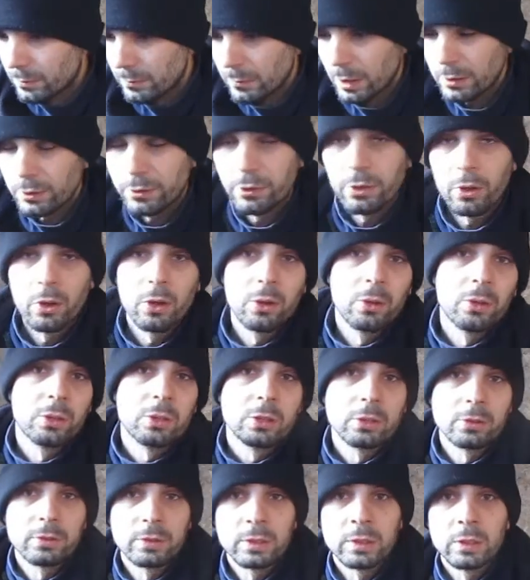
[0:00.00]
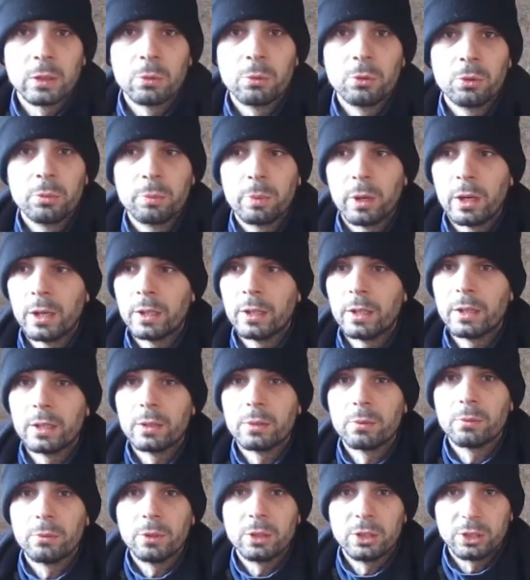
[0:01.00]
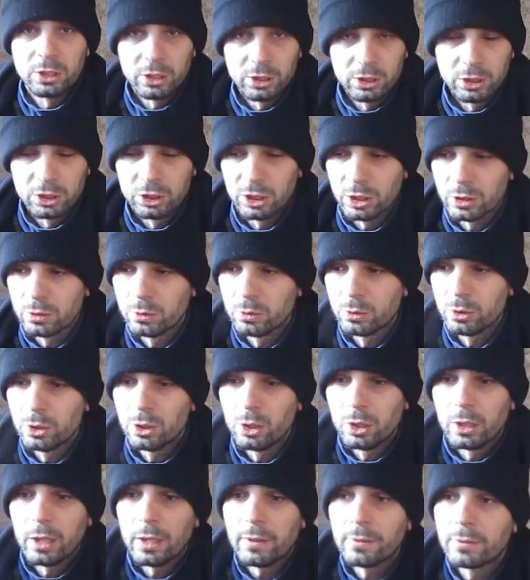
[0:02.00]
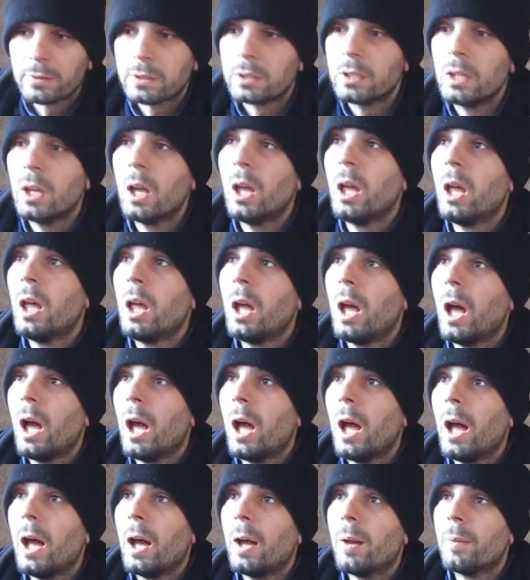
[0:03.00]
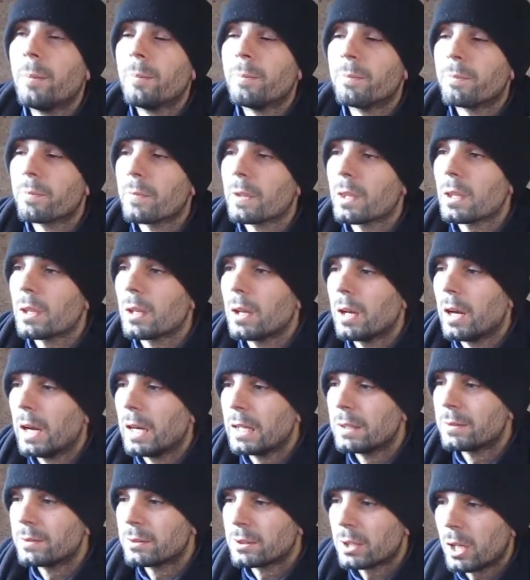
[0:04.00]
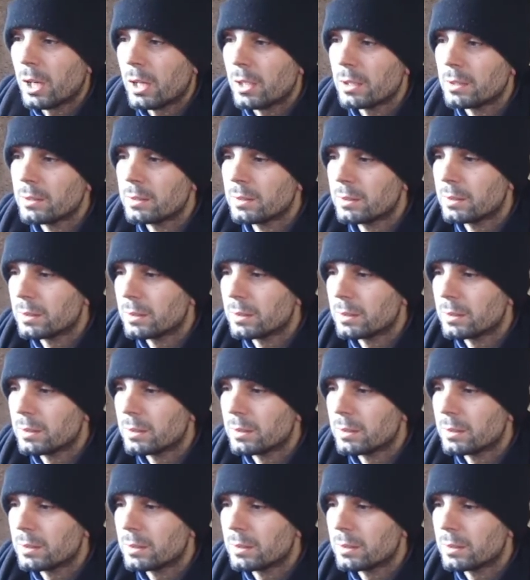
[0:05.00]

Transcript: So you've seen the wood burner, which is just to your left. I've tiled